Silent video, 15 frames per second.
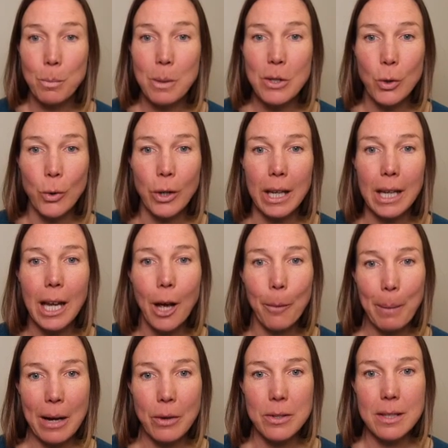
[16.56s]
to be talking
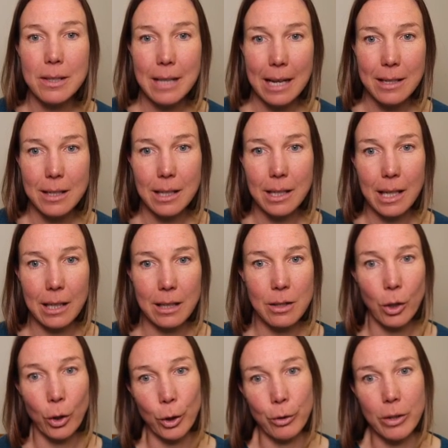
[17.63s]
about statin
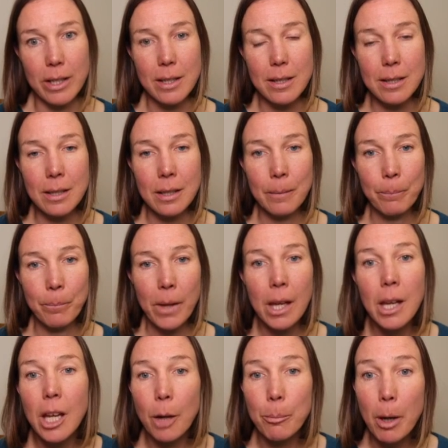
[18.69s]
intolerance.
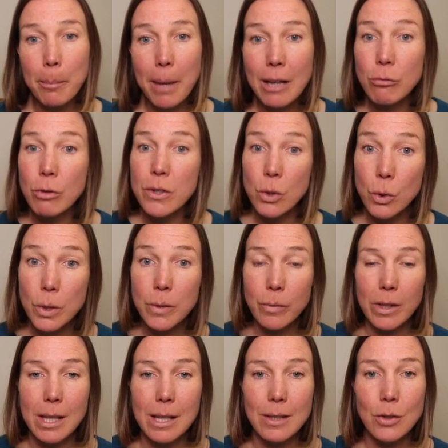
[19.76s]
And my main resource for
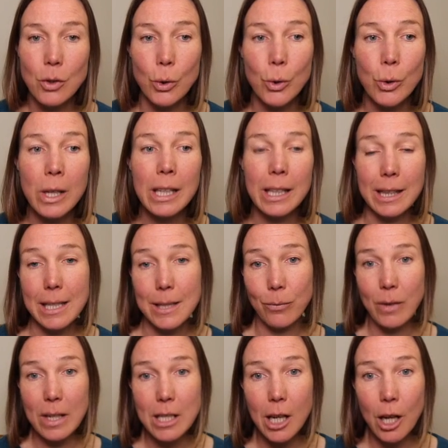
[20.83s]
this talk and this
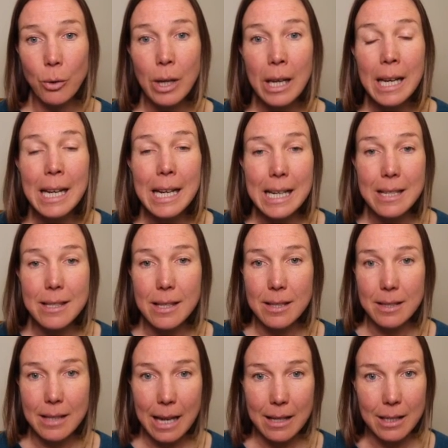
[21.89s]
video is the
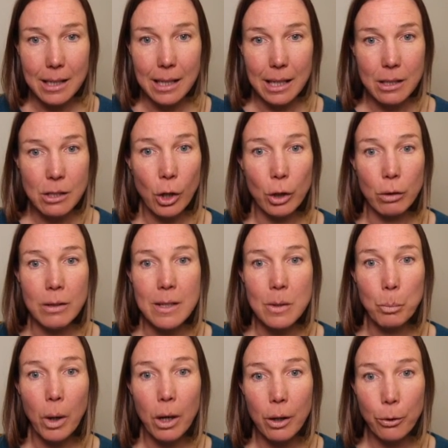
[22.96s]
statin intolerance
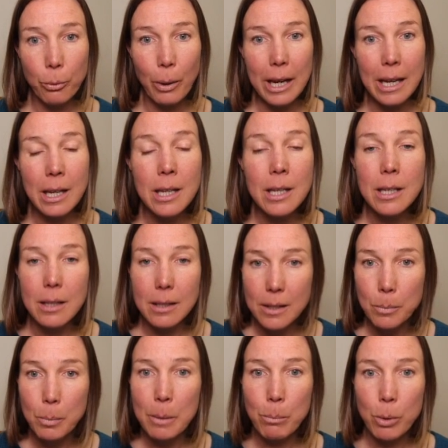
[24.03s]
pathway that
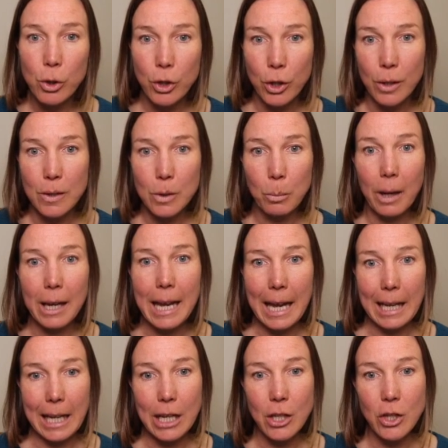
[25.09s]
has been produced by
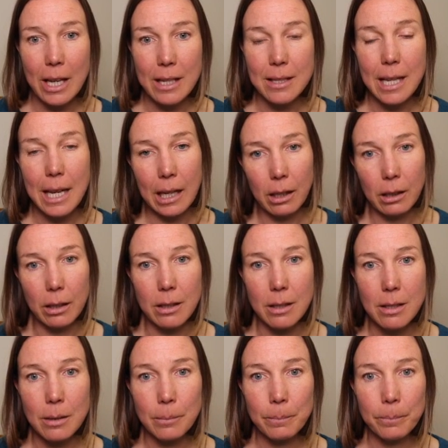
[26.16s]
NHS England.